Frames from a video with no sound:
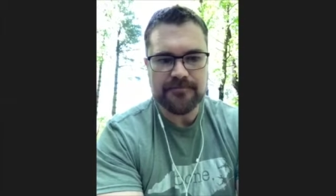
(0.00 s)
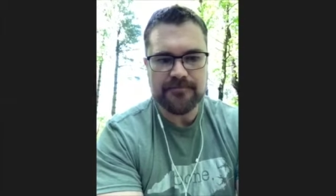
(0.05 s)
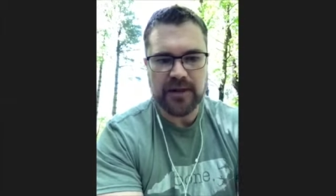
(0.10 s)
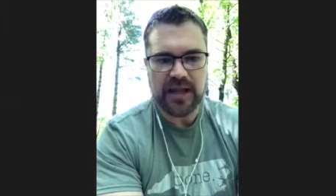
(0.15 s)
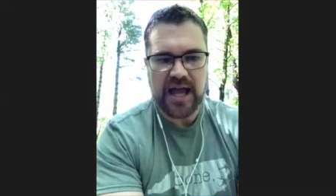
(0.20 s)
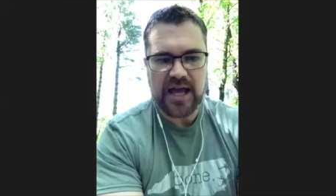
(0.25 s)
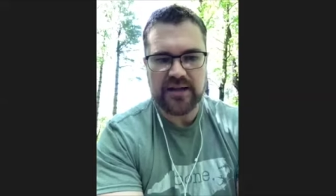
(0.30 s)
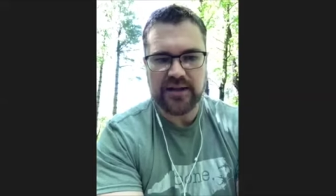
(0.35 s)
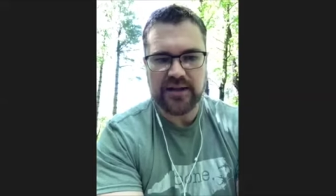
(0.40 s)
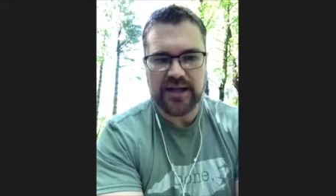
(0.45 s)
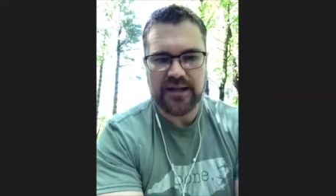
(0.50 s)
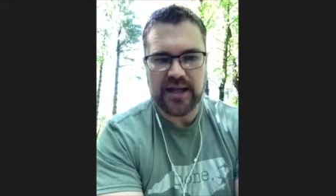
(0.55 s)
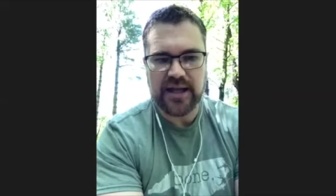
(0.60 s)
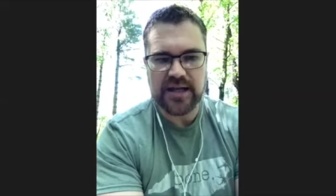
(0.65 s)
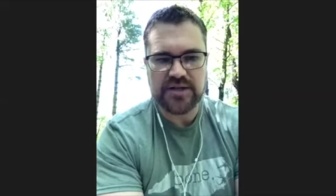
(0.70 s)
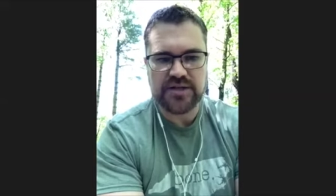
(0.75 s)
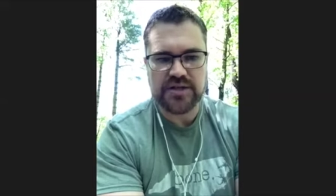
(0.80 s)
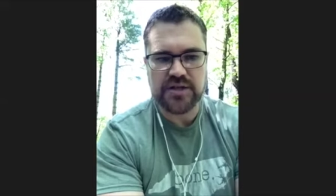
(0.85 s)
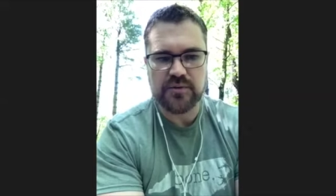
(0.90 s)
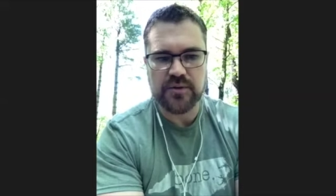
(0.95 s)
late
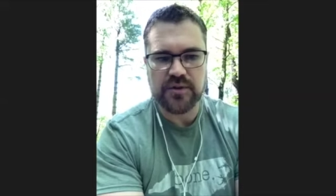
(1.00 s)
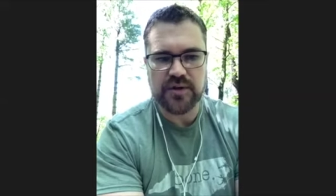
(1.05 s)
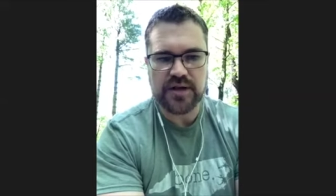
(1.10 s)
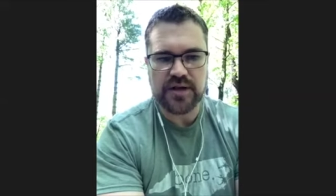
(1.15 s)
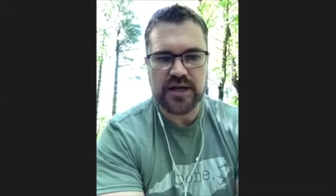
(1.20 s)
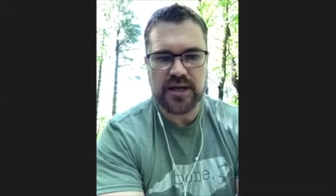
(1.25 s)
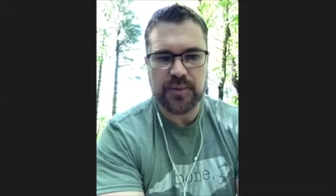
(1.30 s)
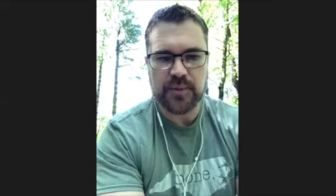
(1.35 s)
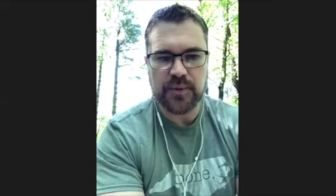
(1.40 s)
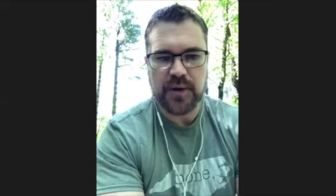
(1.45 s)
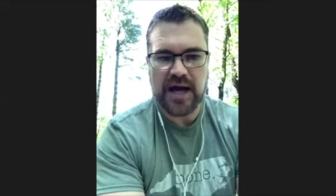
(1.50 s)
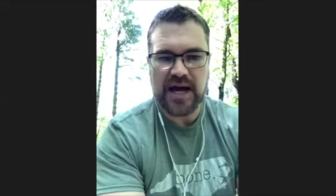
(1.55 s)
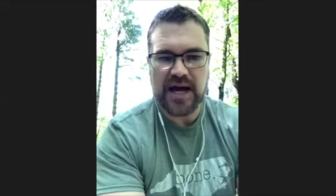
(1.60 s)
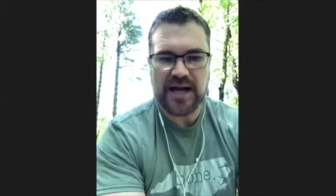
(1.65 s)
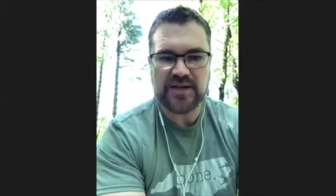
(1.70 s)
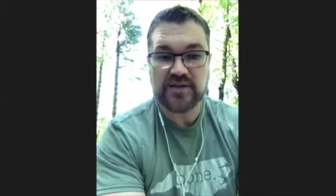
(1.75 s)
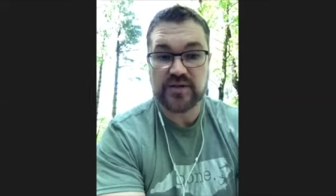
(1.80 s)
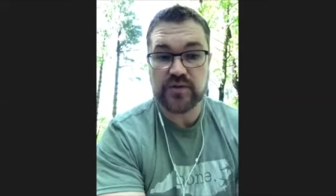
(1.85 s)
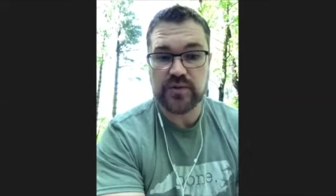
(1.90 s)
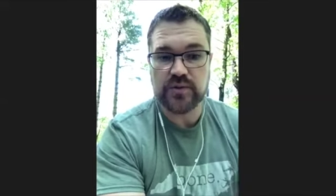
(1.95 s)
last year with a couple high
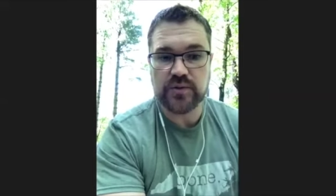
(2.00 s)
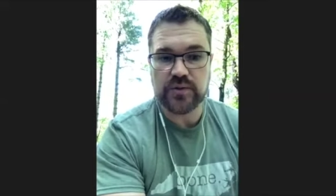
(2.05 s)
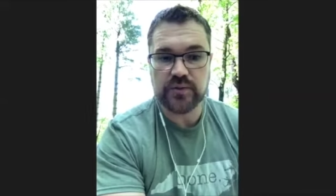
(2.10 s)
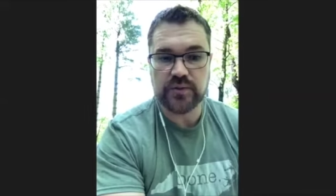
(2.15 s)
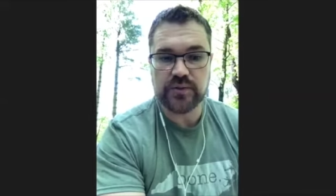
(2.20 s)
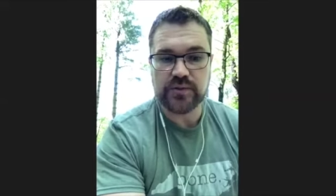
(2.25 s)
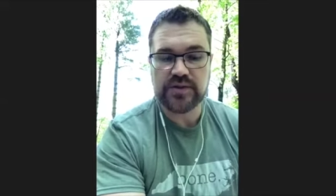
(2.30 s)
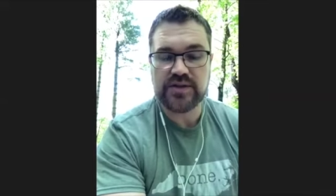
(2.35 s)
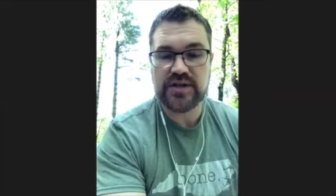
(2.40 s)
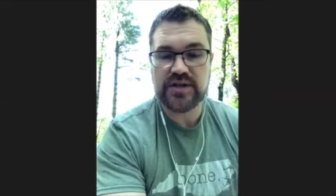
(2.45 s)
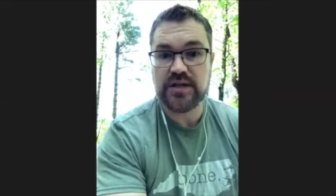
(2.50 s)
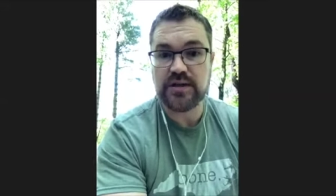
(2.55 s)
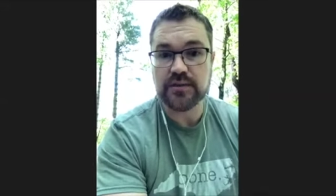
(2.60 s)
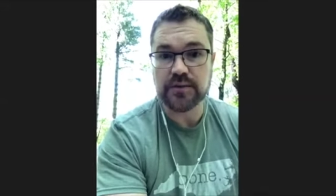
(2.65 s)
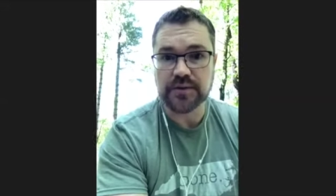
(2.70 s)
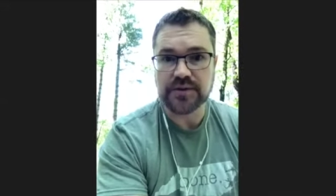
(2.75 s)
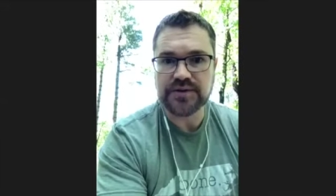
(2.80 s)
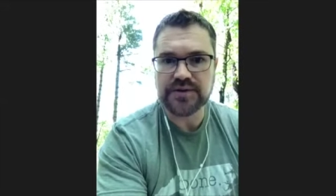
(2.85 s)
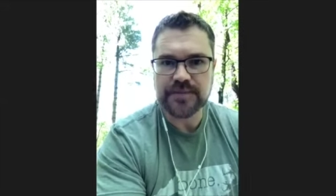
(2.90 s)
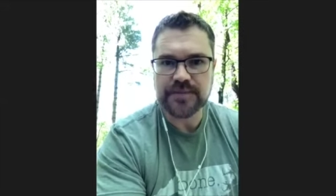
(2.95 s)
school
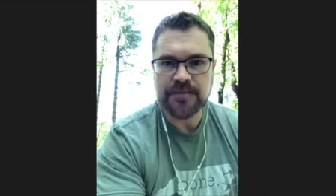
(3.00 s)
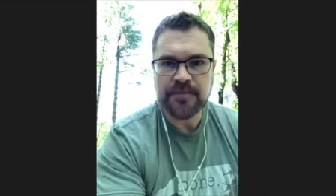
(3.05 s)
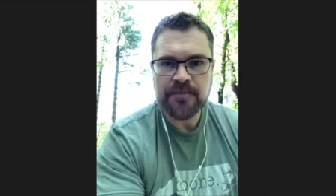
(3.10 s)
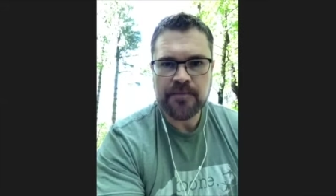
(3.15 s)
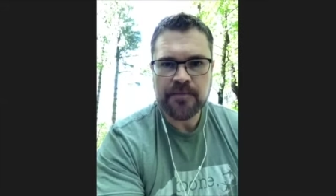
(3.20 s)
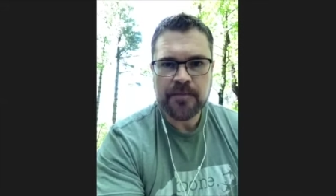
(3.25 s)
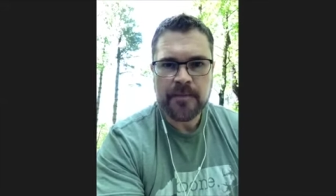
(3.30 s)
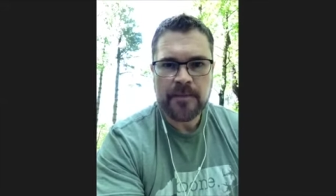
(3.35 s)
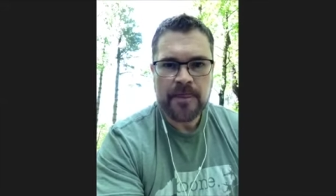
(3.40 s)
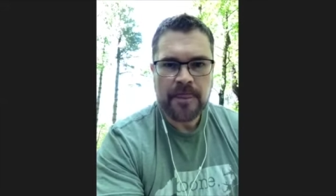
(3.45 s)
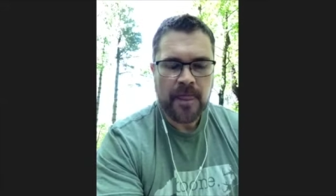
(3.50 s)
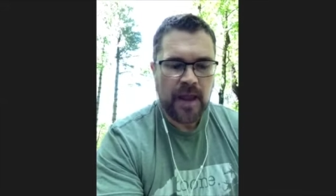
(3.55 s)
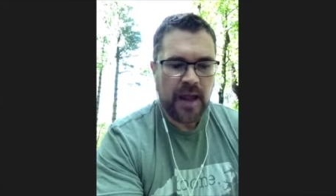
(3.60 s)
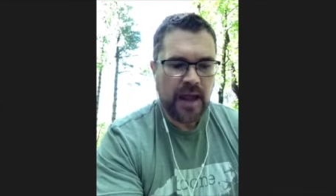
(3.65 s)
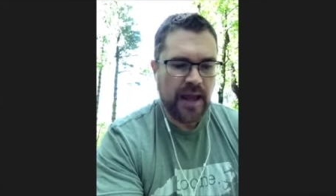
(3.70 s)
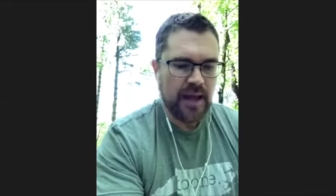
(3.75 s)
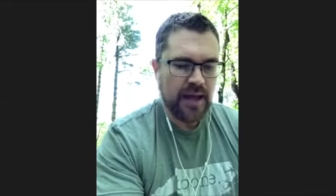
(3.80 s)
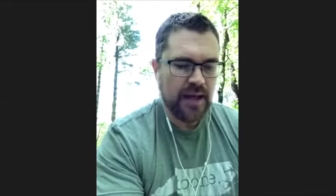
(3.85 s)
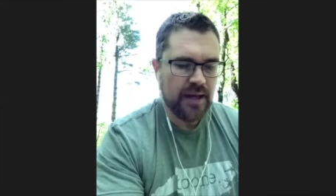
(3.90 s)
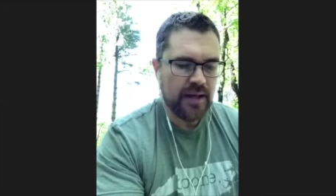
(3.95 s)
seniors,
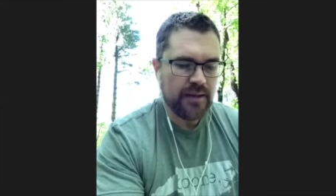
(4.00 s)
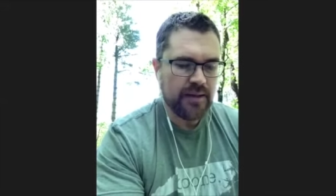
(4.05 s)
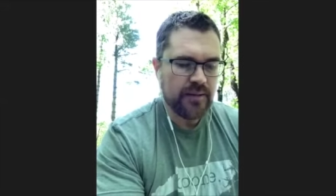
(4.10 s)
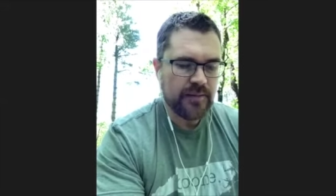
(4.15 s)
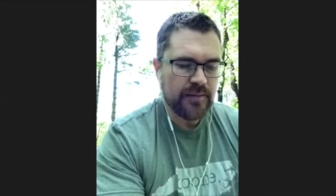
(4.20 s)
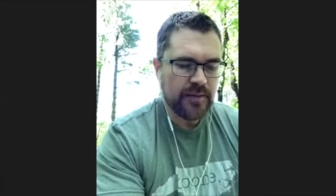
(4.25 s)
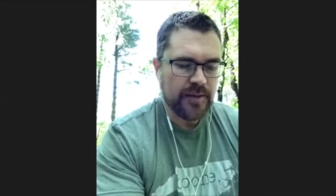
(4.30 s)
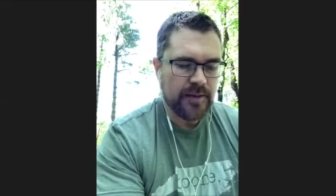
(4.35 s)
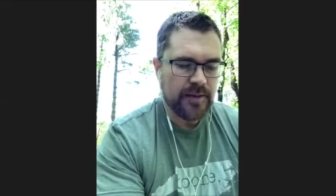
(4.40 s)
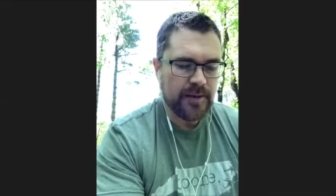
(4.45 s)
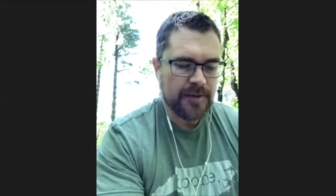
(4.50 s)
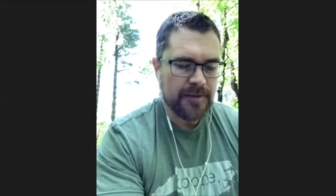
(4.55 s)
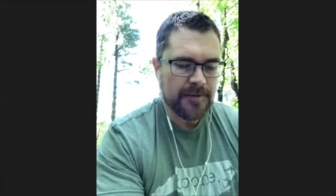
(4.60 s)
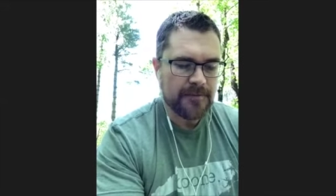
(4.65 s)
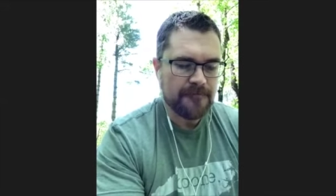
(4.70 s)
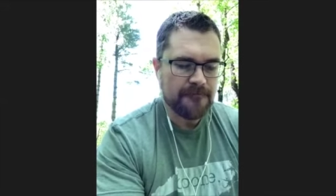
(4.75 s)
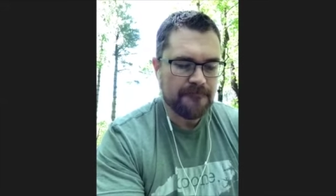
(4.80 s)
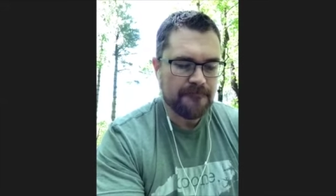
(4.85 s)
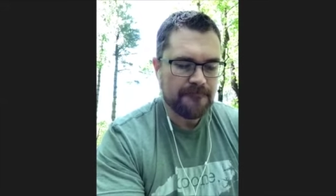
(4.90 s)
and um,